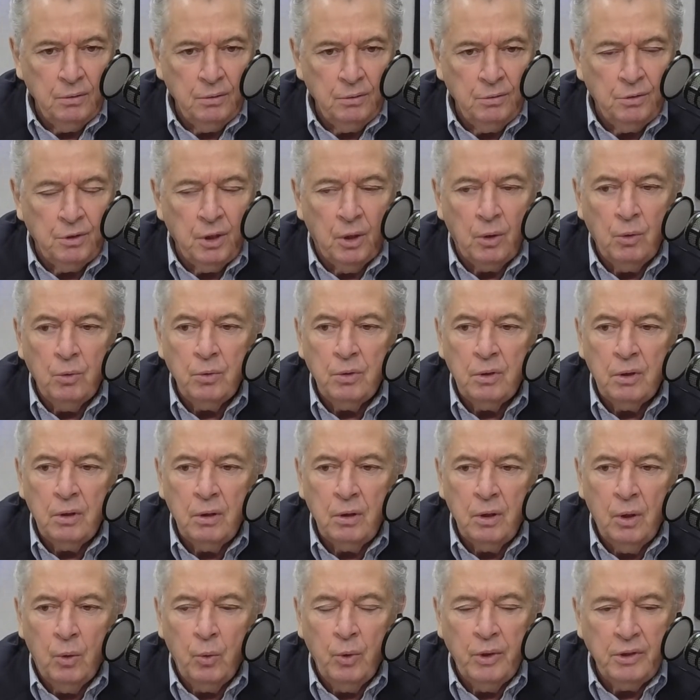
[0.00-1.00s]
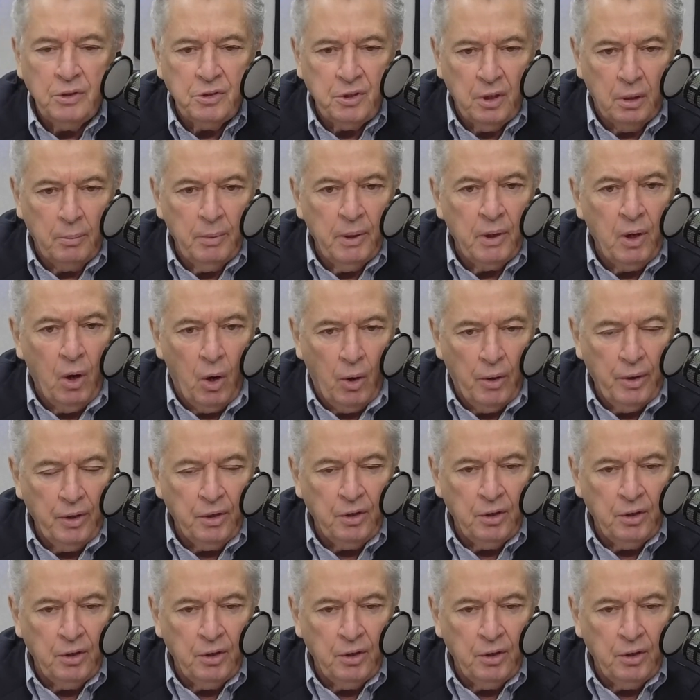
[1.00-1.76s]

don't go into the minority